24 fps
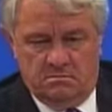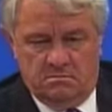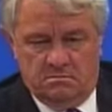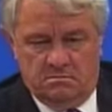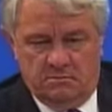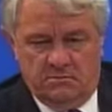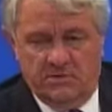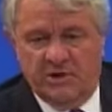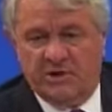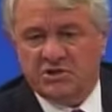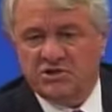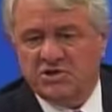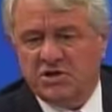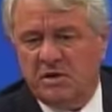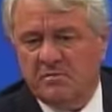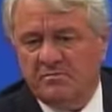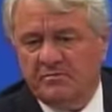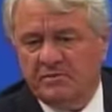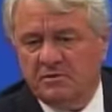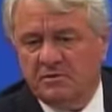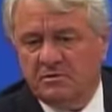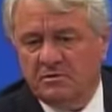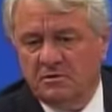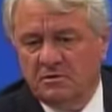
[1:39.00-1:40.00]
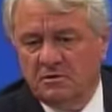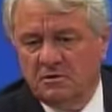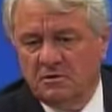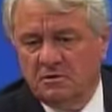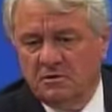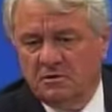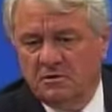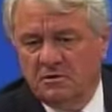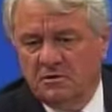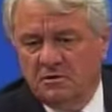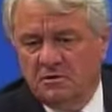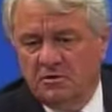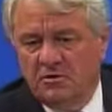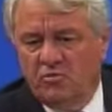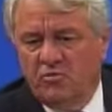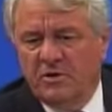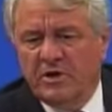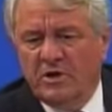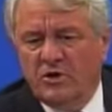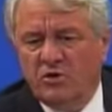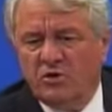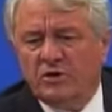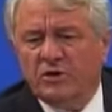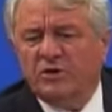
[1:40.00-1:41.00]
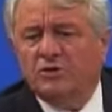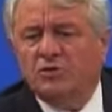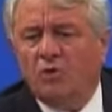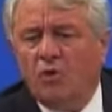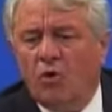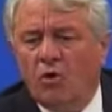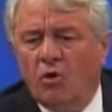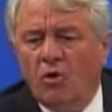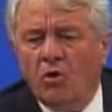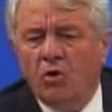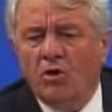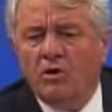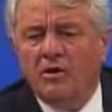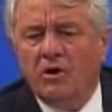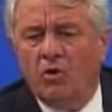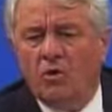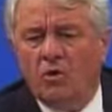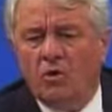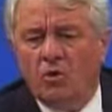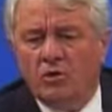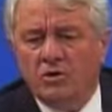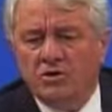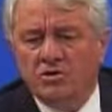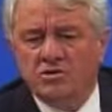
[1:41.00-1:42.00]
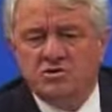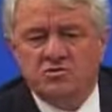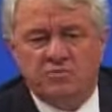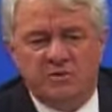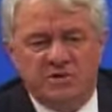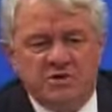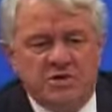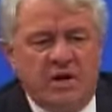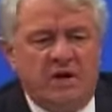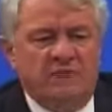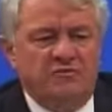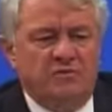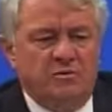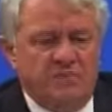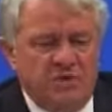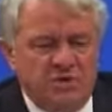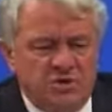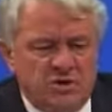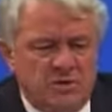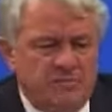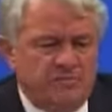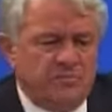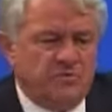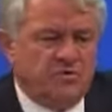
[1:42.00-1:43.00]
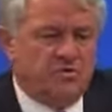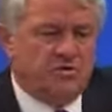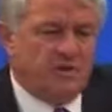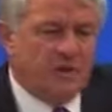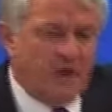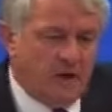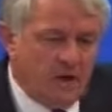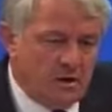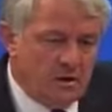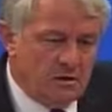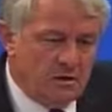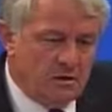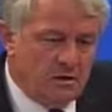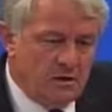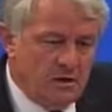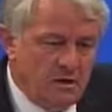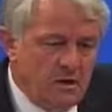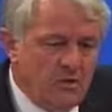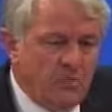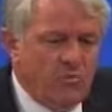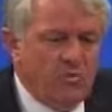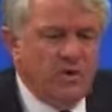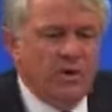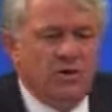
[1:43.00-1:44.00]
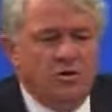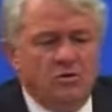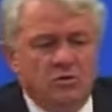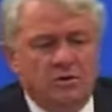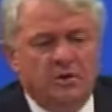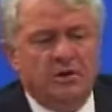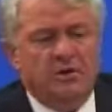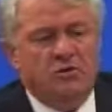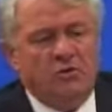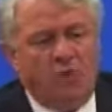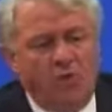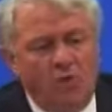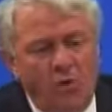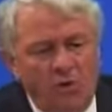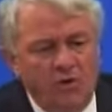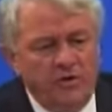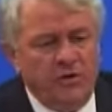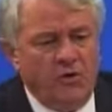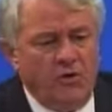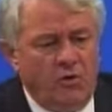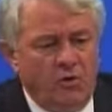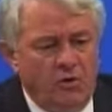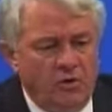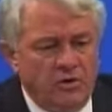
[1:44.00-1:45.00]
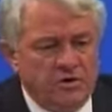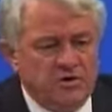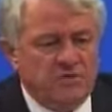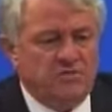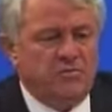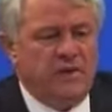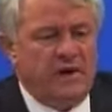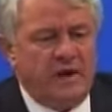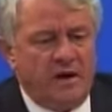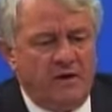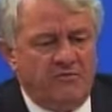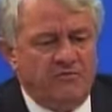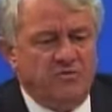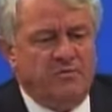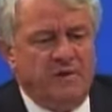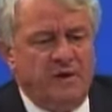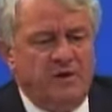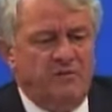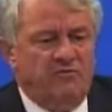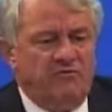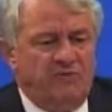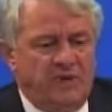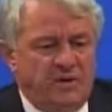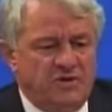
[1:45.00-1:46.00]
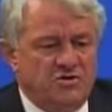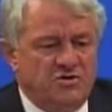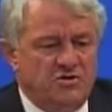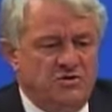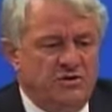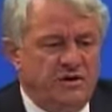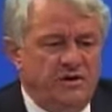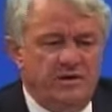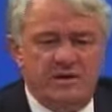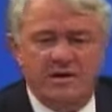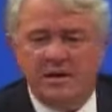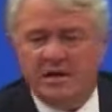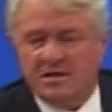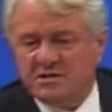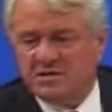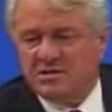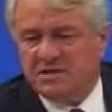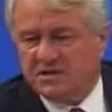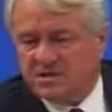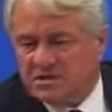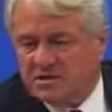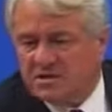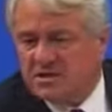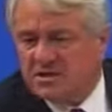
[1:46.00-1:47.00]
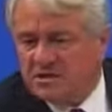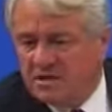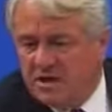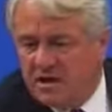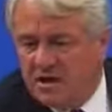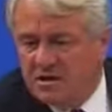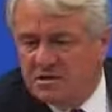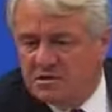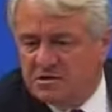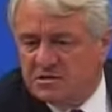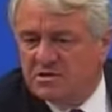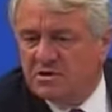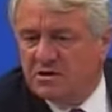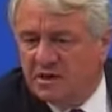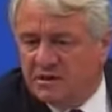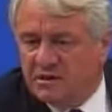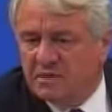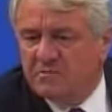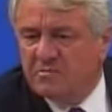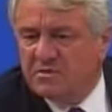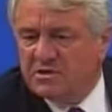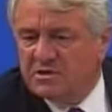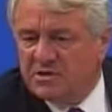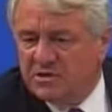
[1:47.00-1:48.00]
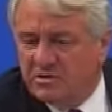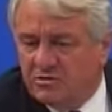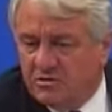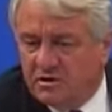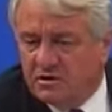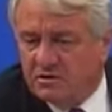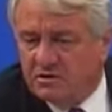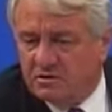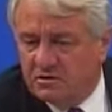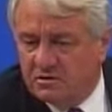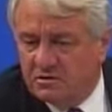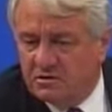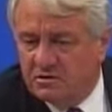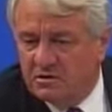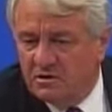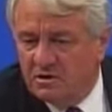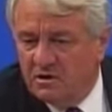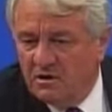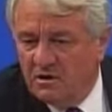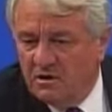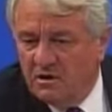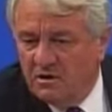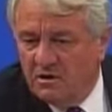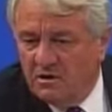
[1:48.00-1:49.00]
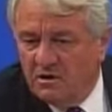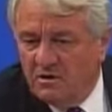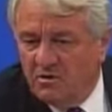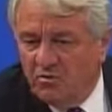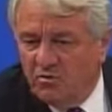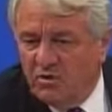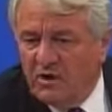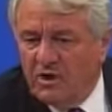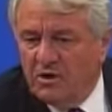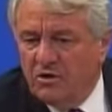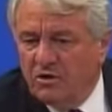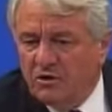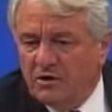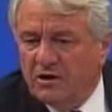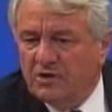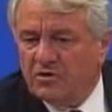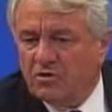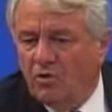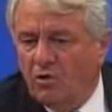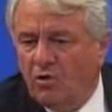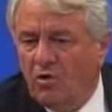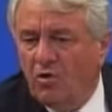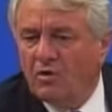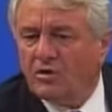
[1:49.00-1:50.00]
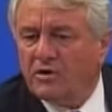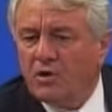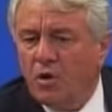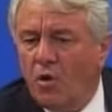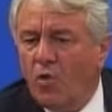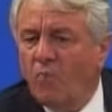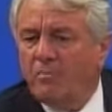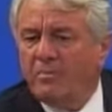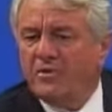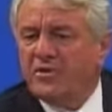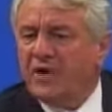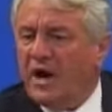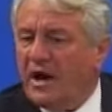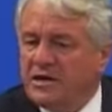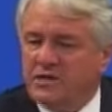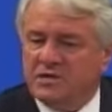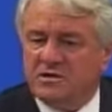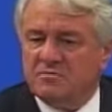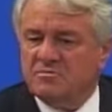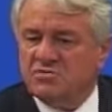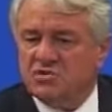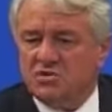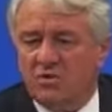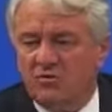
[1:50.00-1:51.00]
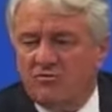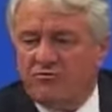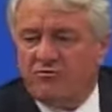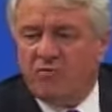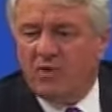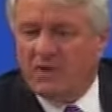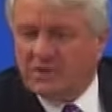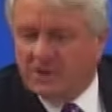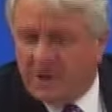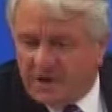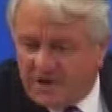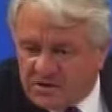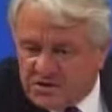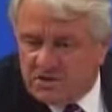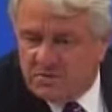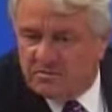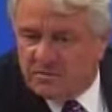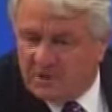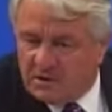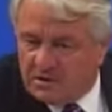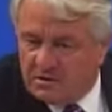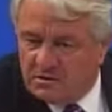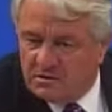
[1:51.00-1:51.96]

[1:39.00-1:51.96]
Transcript: An example, we look at all the orders which have to be shipped today. We look at all the orders we have to manufacture in the next 60 days to get the material. We look at all the open items of one customer.